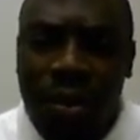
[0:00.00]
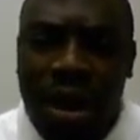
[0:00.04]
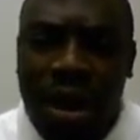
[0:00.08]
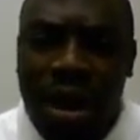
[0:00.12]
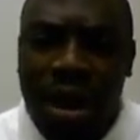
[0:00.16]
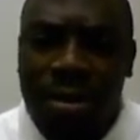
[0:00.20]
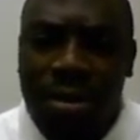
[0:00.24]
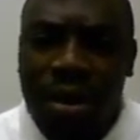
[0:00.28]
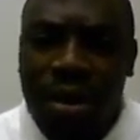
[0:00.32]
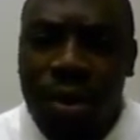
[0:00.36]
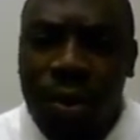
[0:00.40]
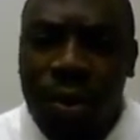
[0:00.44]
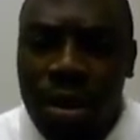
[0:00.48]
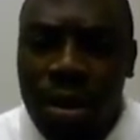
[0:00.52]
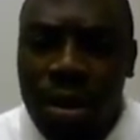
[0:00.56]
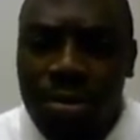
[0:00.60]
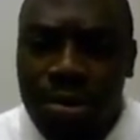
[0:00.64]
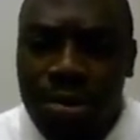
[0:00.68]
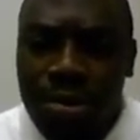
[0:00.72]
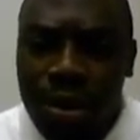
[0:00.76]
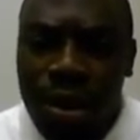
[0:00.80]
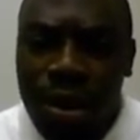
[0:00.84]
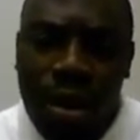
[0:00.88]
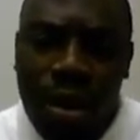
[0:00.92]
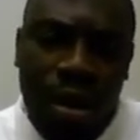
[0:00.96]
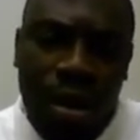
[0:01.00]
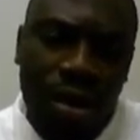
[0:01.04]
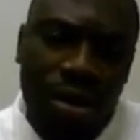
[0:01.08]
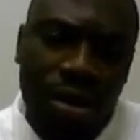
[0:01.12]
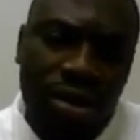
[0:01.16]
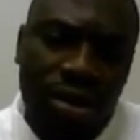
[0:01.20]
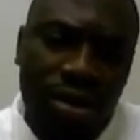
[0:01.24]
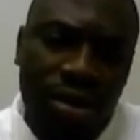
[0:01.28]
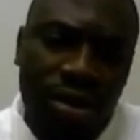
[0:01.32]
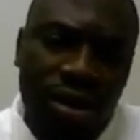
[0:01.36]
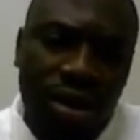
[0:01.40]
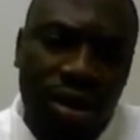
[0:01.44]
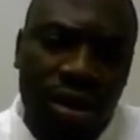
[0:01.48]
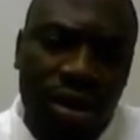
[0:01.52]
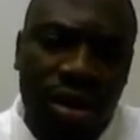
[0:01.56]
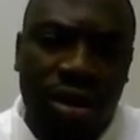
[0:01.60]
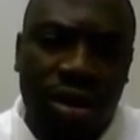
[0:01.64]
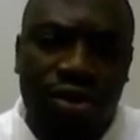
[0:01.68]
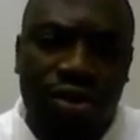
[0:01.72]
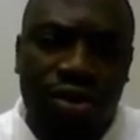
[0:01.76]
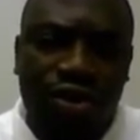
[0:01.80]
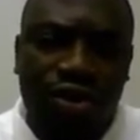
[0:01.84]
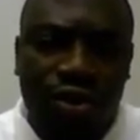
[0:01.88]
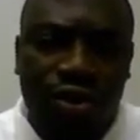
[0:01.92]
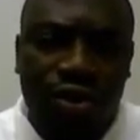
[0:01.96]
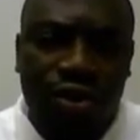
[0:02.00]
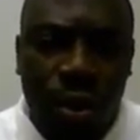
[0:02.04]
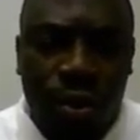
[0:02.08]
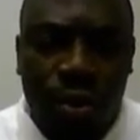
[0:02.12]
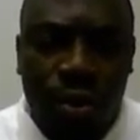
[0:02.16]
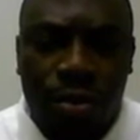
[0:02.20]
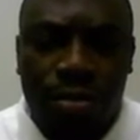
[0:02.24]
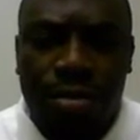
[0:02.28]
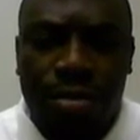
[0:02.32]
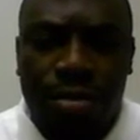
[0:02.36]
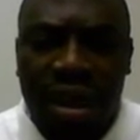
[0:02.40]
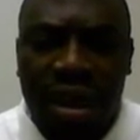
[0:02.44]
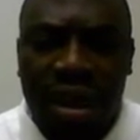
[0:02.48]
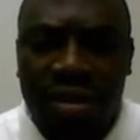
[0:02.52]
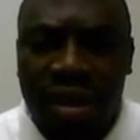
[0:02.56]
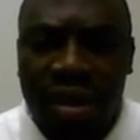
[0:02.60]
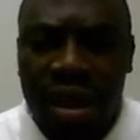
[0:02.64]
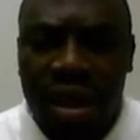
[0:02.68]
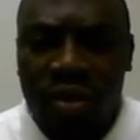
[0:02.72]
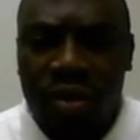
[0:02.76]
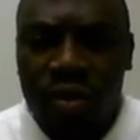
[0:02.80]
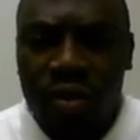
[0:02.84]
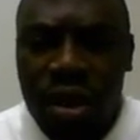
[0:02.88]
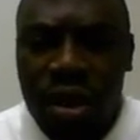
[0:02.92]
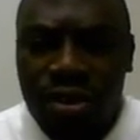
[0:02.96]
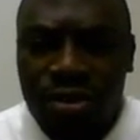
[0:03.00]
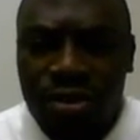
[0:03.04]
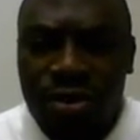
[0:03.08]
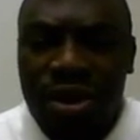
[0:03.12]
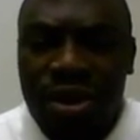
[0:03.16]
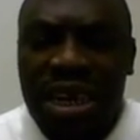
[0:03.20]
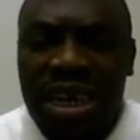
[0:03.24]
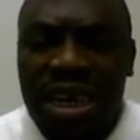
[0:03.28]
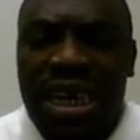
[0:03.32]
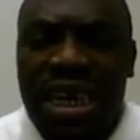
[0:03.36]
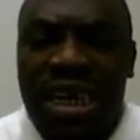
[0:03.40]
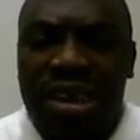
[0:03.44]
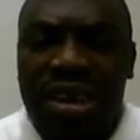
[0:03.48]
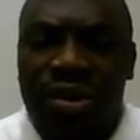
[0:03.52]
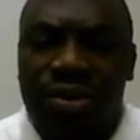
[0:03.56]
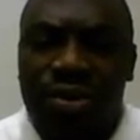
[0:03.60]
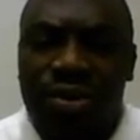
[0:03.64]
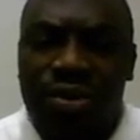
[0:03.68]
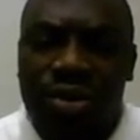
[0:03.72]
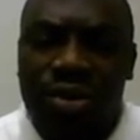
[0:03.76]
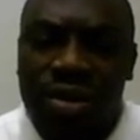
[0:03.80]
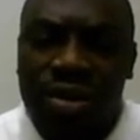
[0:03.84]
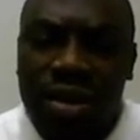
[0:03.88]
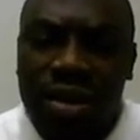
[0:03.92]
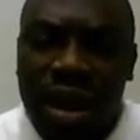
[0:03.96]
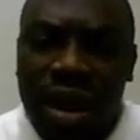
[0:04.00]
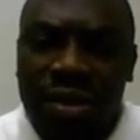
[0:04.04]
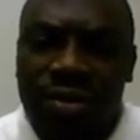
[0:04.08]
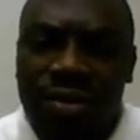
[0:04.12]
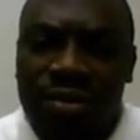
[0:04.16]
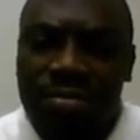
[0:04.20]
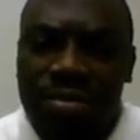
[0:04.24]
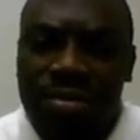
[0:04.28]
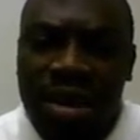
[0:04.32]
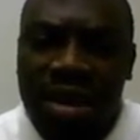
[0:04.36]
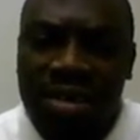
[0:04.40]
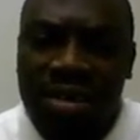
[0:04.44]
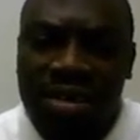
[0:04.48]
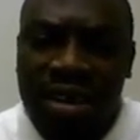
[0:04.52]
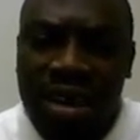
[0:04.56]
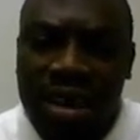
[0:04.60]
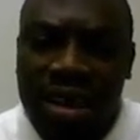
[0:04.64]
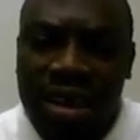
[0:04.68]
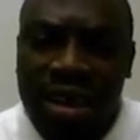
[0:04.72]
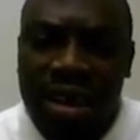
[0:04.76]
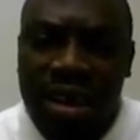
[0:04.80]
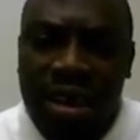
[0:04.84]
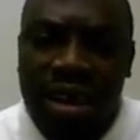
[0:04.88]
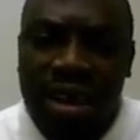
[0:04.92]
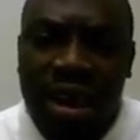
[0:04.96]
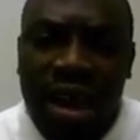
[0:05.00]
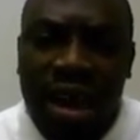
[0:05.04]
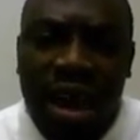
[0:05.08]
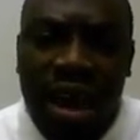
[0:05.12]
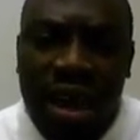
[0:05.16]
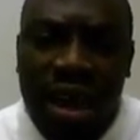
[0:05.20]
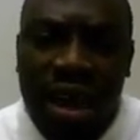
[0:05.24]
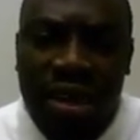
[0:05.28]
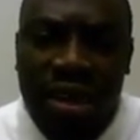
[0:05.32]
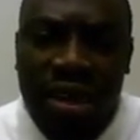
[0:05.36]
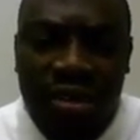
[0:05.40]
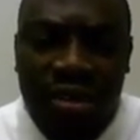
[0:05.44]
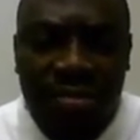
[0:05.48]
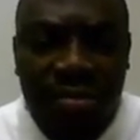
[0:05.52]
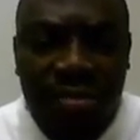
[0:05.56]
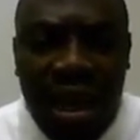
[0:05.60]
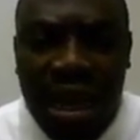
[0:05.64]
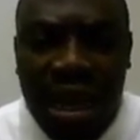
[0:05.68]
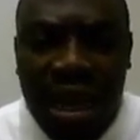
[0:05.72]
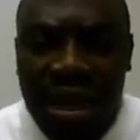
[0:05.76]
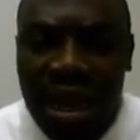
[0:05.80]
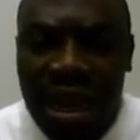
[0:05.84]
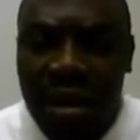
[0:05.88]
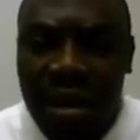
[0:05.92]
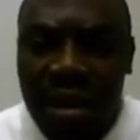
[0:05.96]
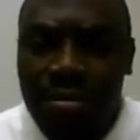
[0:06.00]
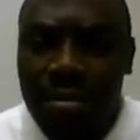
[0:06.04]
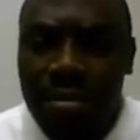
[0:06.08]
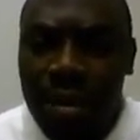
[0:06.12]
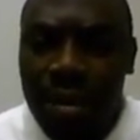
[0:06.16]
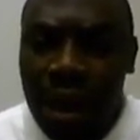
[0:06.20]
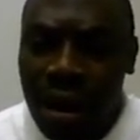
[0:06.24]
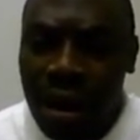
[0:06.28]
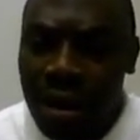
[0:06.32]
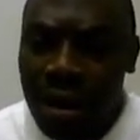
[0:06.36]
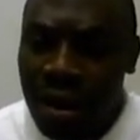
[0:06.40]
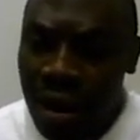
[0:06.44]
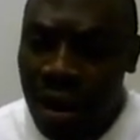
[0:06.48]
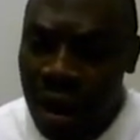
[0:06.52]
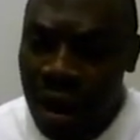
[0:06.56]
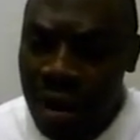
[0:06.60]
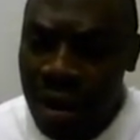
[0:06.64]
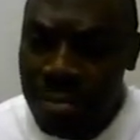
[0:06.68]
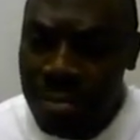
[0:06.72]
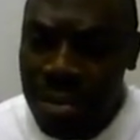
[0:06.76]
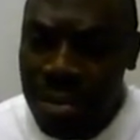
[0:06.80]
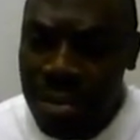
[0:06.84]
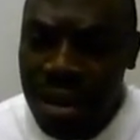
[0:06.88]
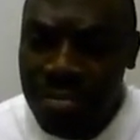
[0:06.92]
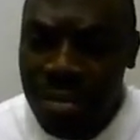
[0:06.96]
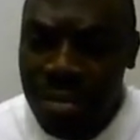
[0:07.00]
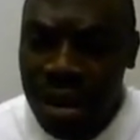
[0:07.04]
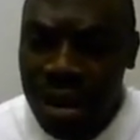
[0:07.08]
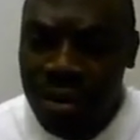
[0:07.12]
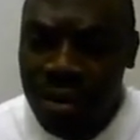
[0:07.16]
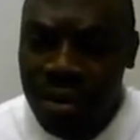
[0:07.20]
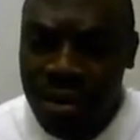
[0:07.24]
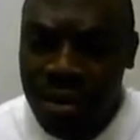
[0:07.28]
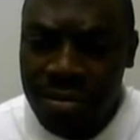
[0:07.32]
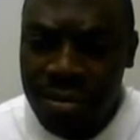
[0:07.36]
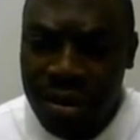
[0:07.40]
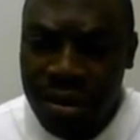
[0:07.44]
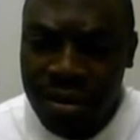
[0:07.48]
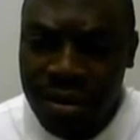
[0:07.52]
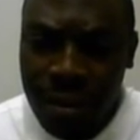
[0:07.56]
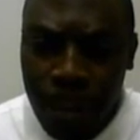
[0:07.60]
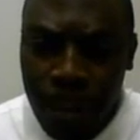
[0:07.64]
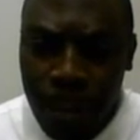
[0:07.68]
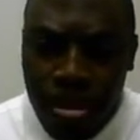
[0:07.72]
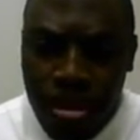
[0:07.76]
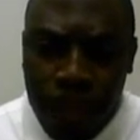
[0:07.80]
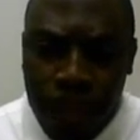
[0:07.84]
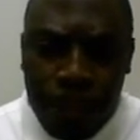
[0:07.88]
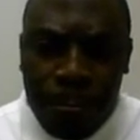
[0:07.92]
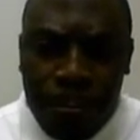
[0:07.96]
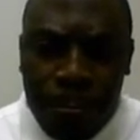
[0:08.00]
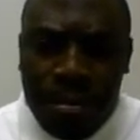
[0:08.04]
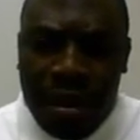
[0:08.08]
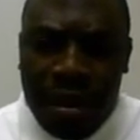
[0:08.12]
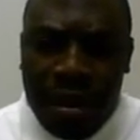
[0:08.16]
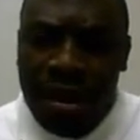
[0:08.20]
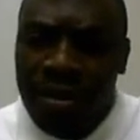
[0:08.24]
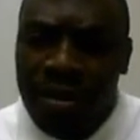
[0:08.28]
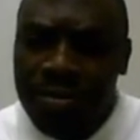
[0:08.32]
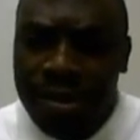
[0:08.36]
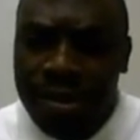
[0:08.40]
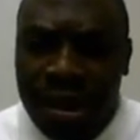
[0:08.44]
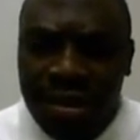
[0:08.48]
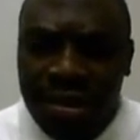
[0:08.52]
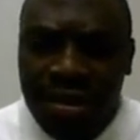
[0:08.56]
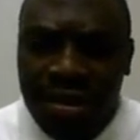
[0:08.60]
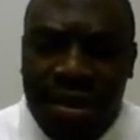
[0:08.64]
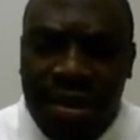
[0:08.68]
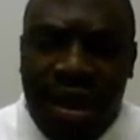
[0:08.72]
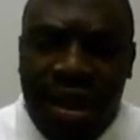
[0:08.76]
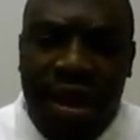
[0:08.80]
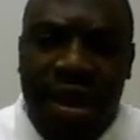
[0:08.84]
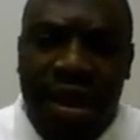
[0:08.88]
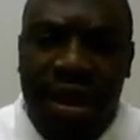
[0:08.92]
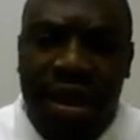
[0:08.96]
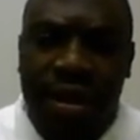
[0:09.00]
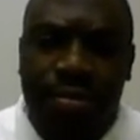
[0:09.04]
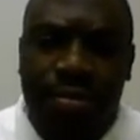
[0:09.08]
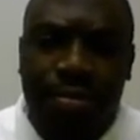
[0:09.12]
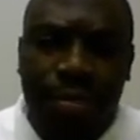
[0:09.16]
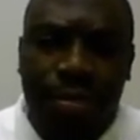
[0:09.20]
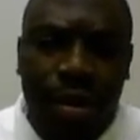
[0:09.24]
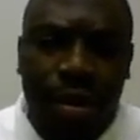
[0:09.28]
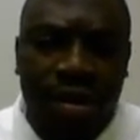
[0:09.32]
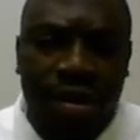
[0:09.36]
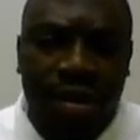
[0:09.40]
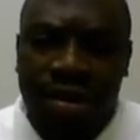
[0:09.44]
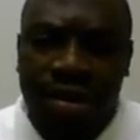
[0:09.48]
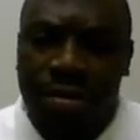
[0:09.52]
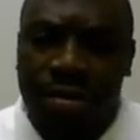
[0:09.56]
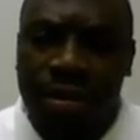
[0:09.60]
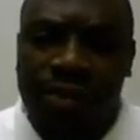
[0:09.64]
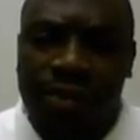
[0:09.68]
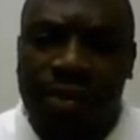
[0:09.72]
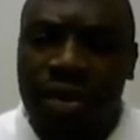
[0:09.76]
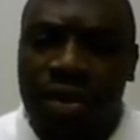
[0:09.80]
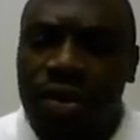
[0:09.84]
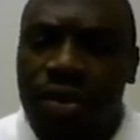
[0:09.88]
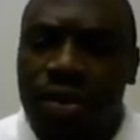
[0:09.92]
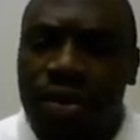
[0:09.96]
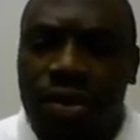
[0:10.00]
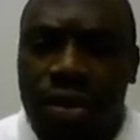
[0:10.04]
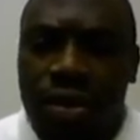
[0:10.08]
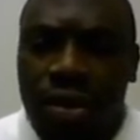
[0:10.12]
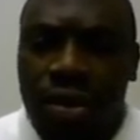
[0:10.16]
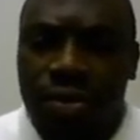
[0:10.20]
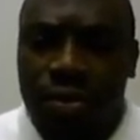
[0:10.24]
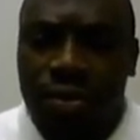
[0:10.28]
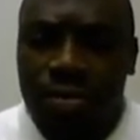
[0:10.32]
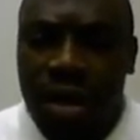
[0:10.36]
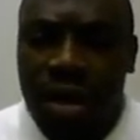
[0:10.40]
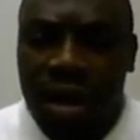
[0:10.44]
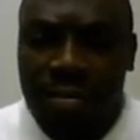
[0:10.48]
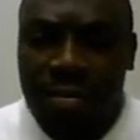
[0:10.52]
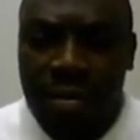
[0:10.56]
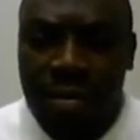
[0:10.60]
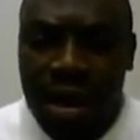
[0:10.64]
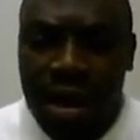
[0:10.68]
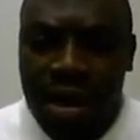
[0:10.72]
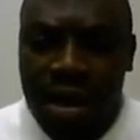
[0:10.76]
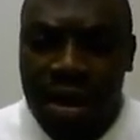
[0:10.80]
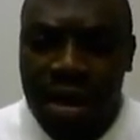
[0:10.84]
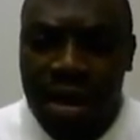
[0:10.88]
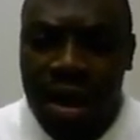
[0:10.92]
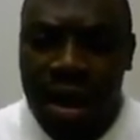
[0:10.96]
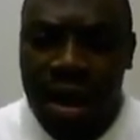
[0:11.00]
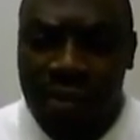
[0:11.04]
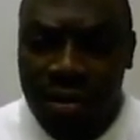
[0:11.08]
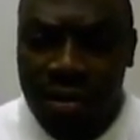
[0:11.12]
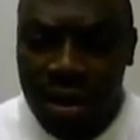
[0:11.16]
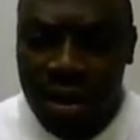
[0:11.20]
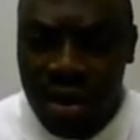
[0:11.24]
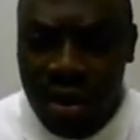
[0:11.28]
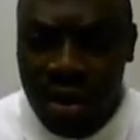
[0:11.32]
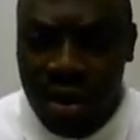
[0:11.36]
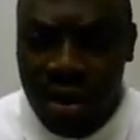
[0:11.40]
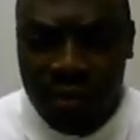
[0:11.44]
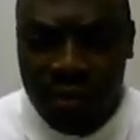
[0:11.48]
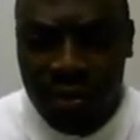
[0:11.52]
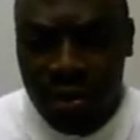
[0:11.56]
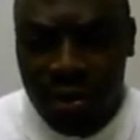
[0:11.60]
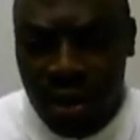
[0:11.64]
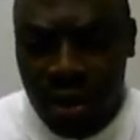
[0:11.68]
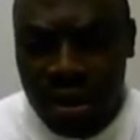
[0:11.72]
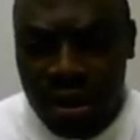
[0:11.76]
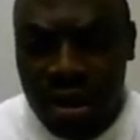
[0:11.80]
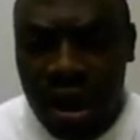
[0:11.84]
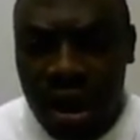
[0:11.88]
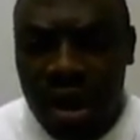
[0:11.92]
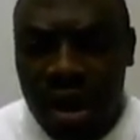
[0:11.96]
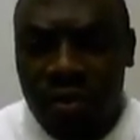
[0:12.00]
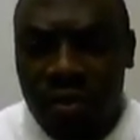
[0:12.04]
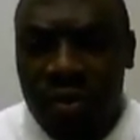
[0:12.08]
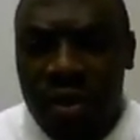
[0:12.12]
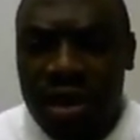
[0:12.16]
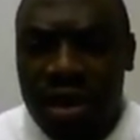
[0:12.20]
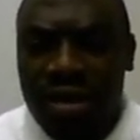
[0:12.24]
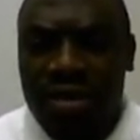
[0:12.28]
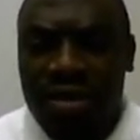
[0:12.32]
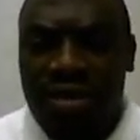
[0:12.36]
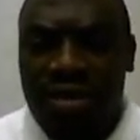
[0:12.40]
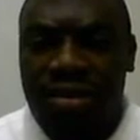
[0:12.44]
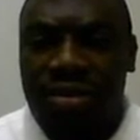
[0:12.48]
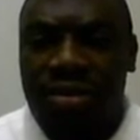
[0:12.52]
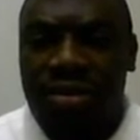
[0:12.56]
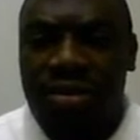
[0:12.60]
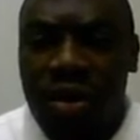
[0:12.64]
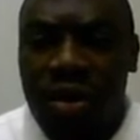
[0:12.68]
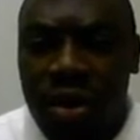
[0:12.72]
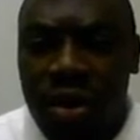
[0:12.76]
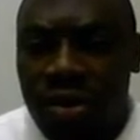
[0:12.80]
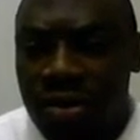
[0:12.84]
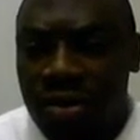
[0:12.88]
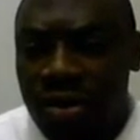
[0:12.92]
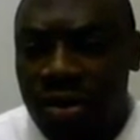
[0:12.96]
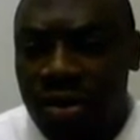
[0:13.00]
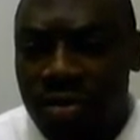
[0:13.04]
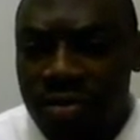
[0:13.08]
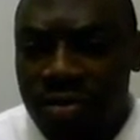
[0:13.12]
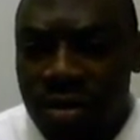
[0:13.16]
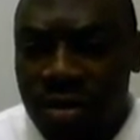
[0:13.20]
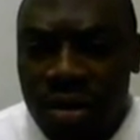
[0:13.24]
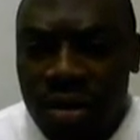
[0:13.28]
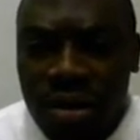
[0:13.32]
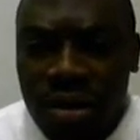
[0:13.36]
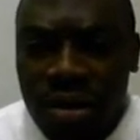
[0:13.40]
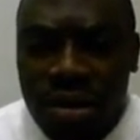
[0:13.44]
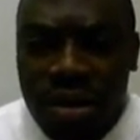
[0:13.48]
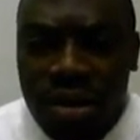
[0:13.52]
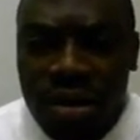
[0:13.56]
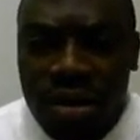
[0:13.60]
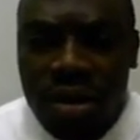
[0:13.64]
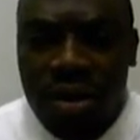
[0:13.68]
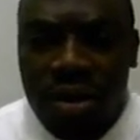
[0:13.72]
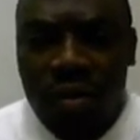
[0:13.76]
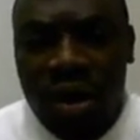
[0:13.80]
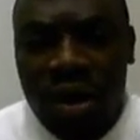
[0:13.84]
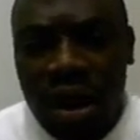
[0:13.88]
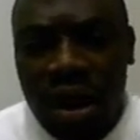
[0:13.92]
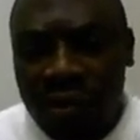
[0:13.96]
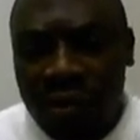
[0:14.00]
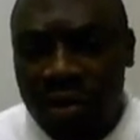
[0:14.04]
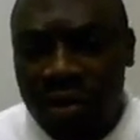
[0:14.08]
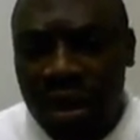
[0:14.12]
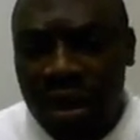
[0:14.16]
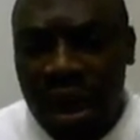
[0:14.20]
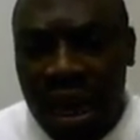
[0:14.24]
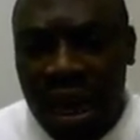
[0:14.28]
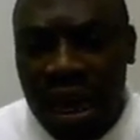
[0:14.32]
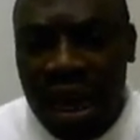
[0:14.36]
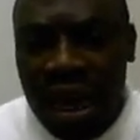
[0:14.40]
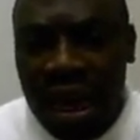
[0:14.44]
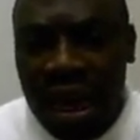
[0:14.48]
we're going to be going beyond to show you basically what you need to start to master this market and make money from it. It's practically impossible for you not to make money after you are done with this course. We have